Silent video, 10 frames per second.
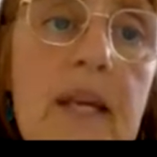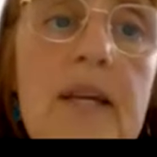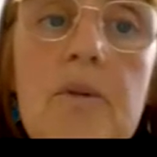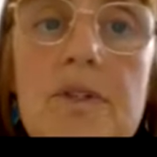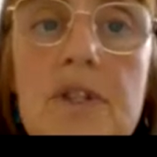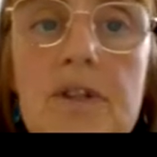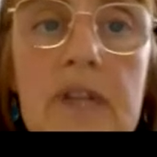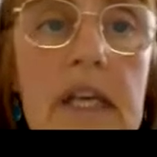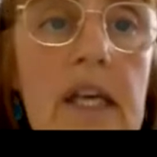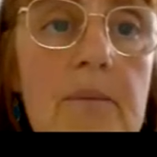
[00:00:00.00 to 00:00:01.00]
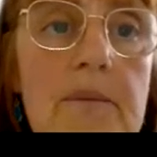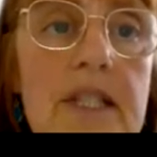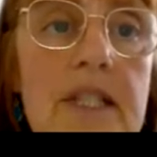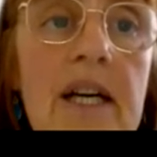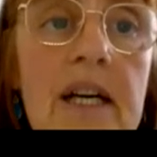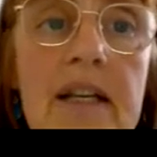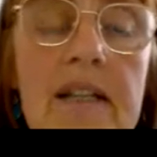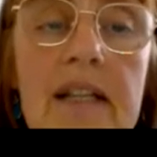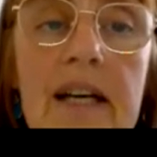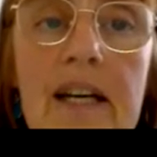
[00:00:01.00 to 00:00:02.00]
what's called EMDR,
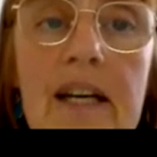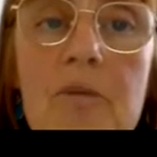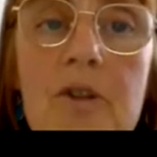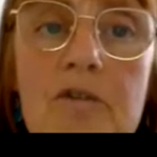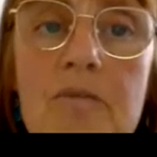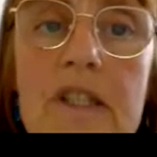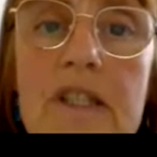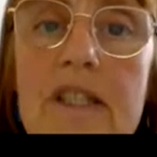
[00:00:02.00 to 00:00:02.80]
eye movement